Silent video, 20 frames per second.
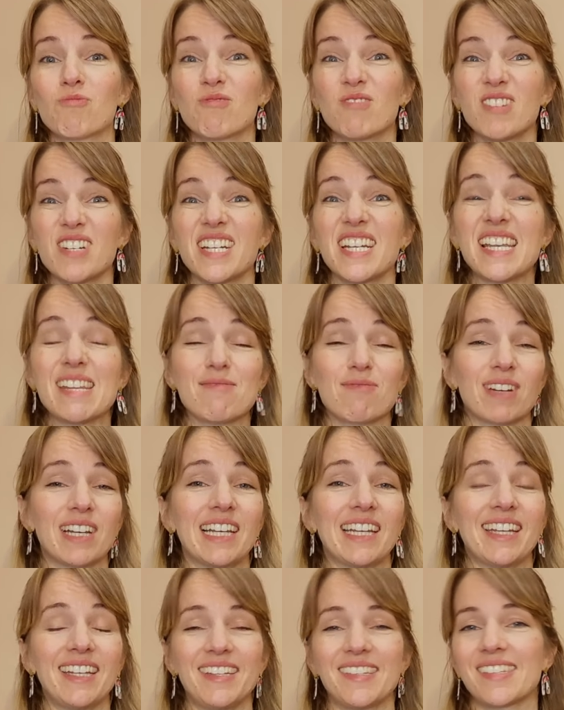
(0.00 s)

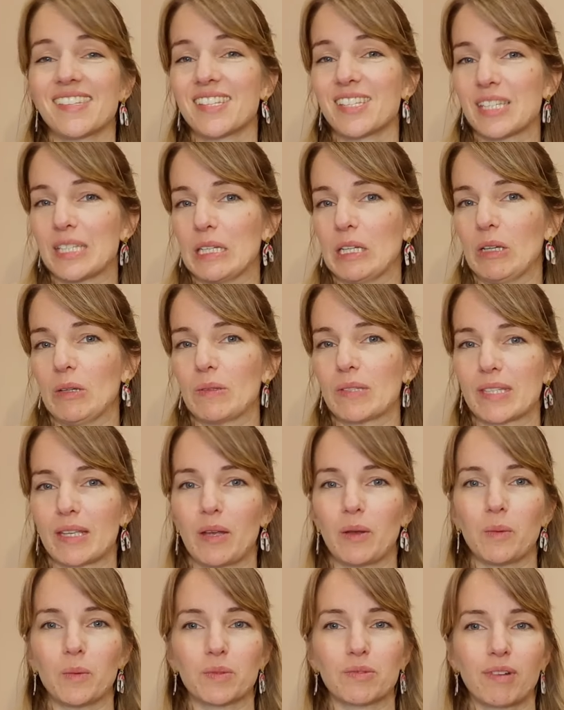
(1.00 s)
Really easy to do,
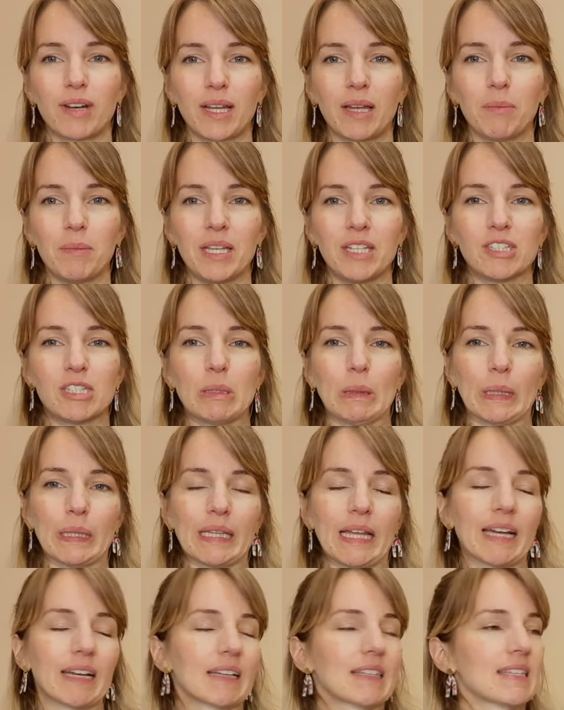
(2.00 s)
so would recommend doing
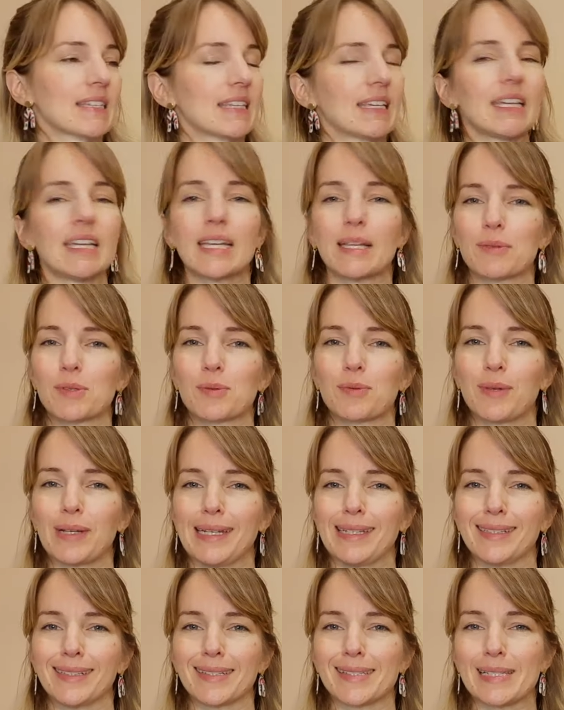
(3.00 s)
that because I think it gives a
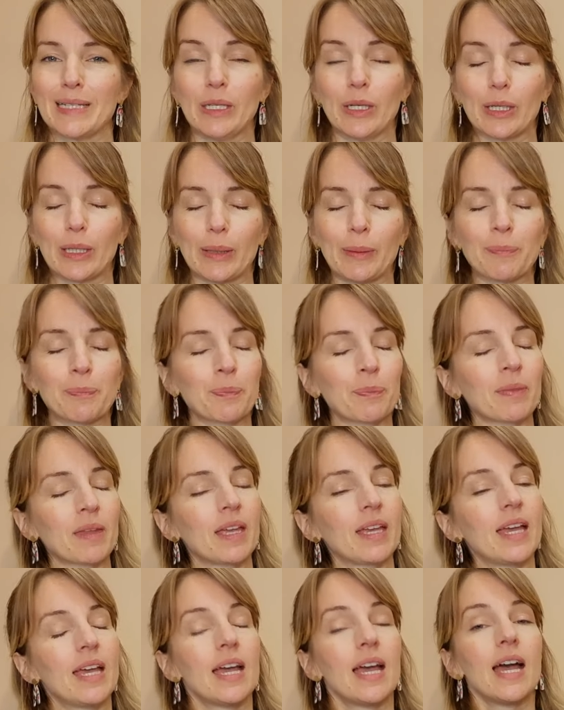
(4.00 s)
really nice look.
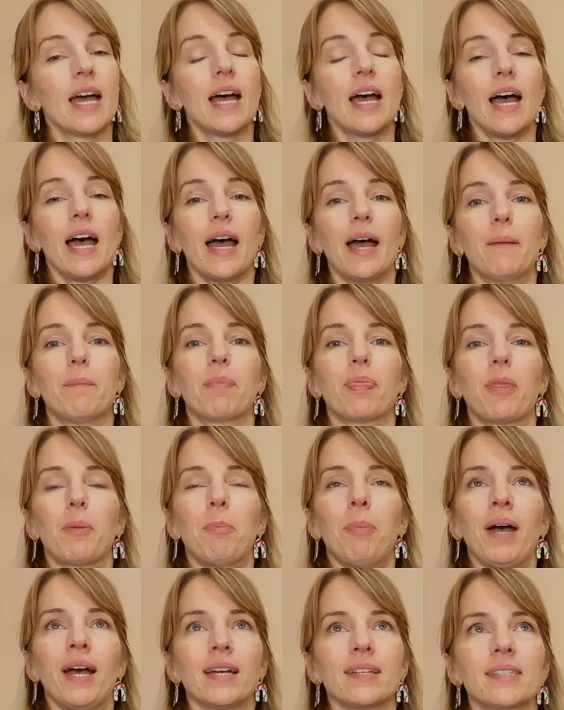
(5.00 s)
The
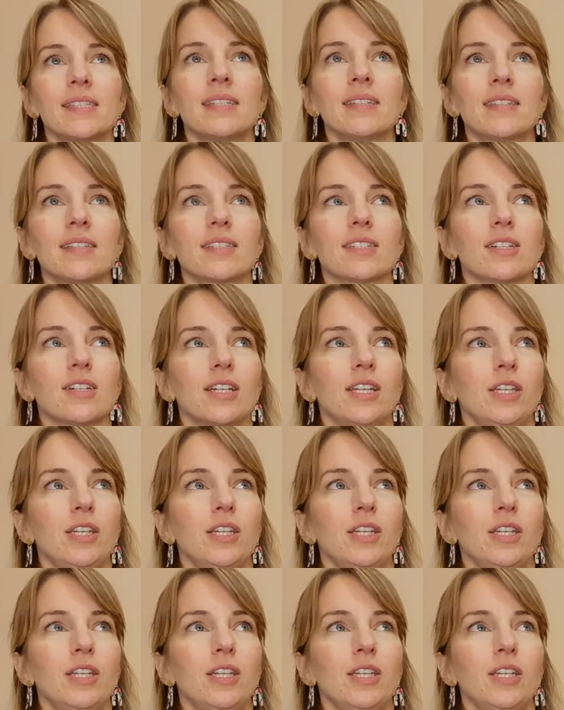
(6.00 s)
pattern that I